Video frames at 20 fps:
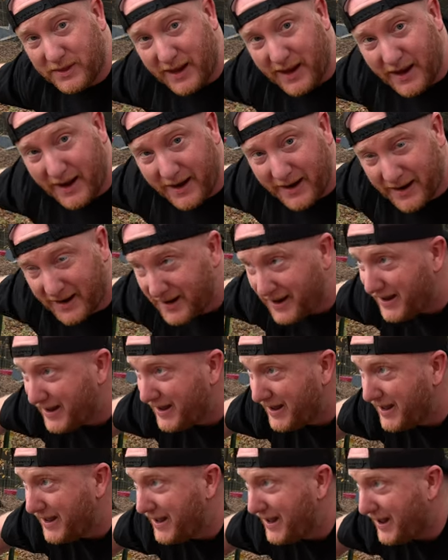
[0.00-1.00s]
that,
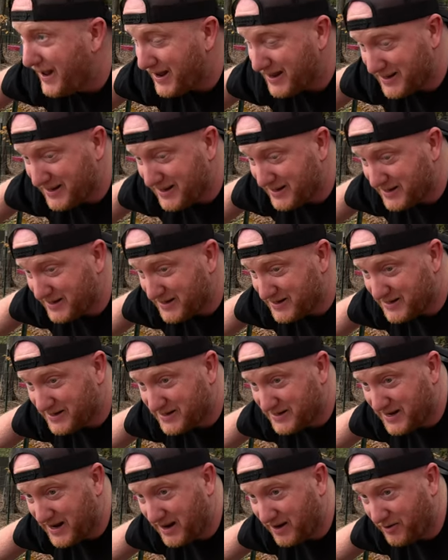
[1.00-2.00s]
I think this
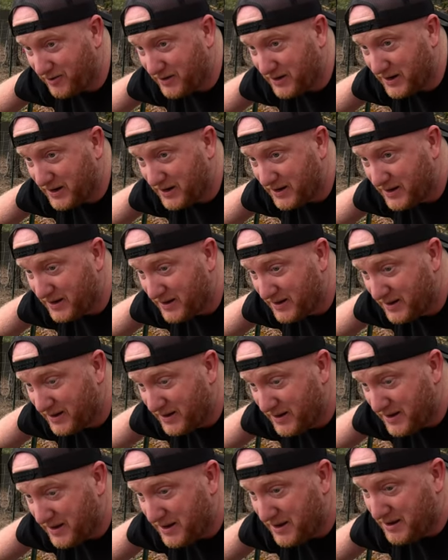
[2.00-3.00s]
is down
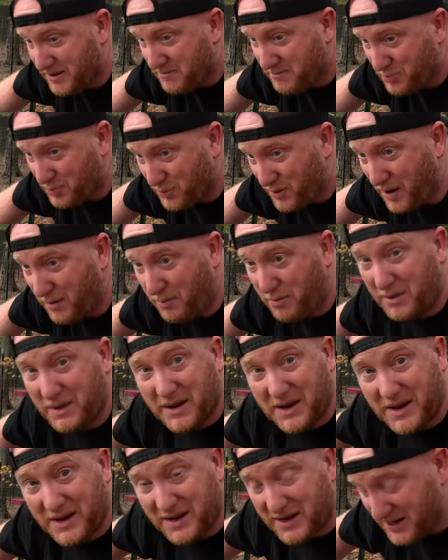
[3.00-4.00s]

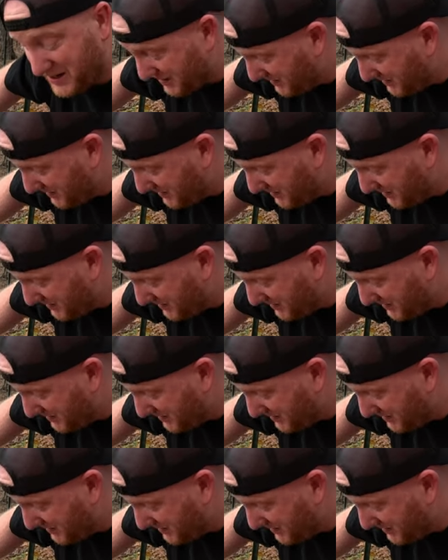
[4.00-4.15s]
probably